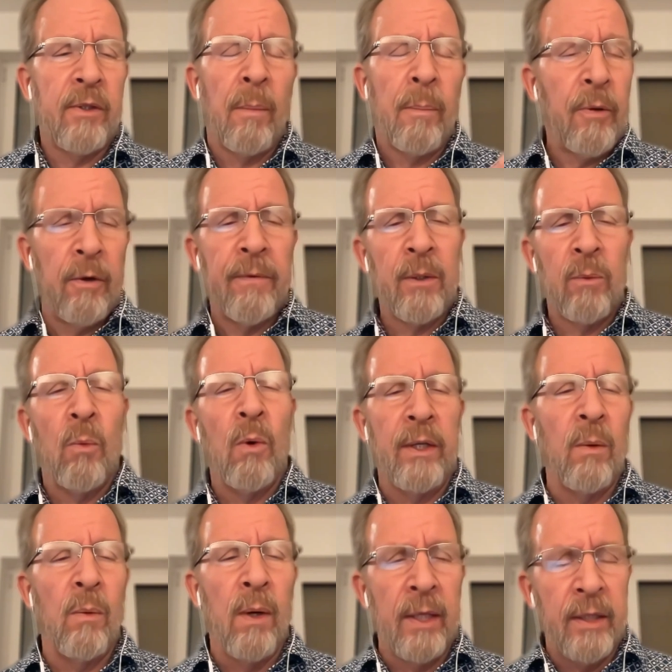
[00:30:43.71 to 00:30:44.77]
perfect
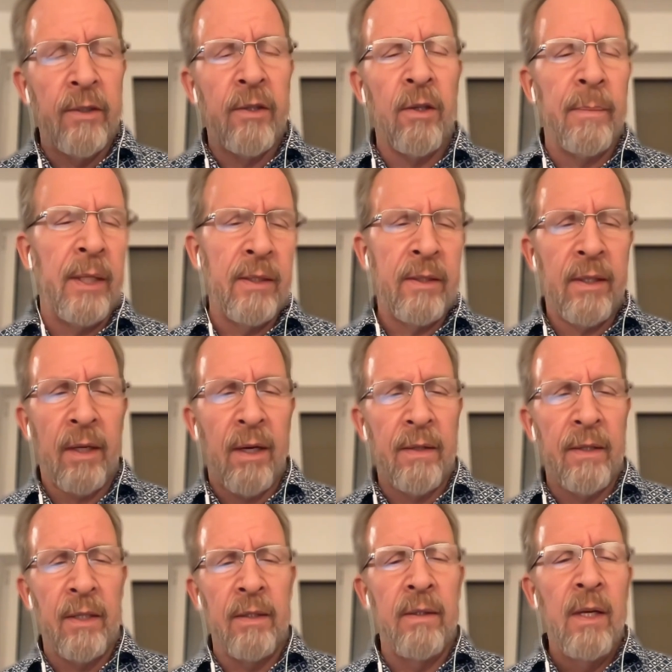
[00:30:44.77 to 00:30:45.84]
one-to-one, deterministic
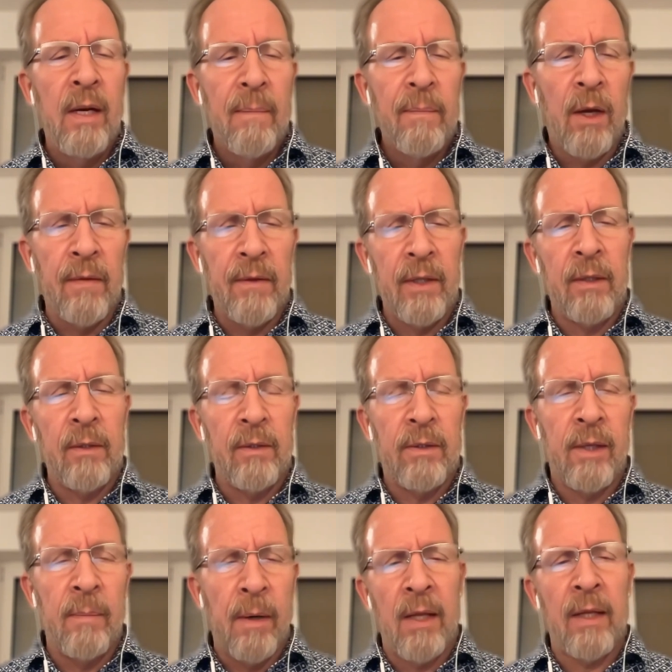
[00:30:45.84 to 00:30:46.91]
on the
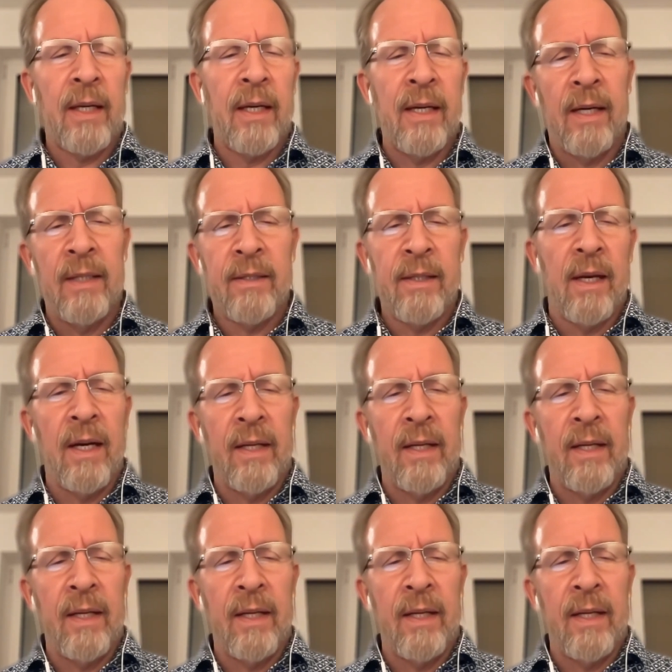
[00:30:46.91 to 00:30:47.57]
symbolic AI side